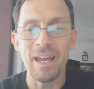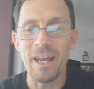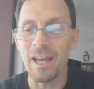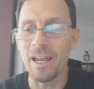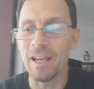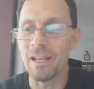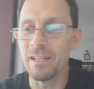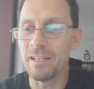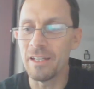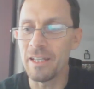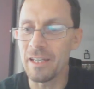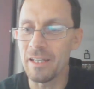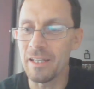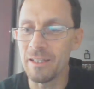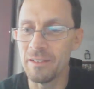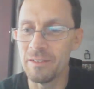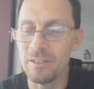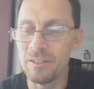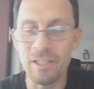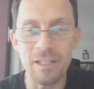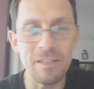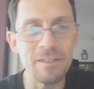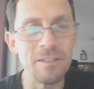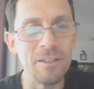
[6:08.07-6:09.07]
And he
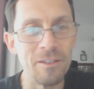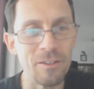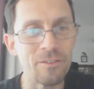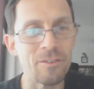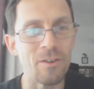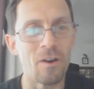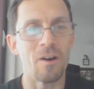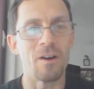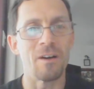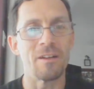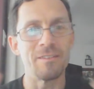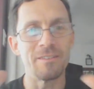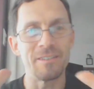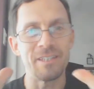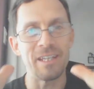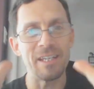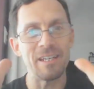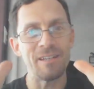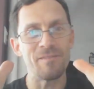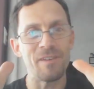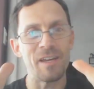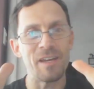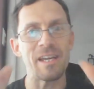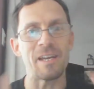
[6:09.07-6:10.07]
did this on
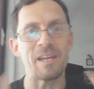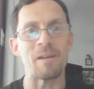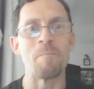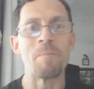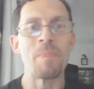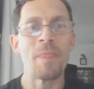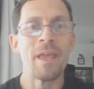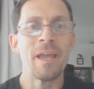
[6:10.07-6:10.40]
TV.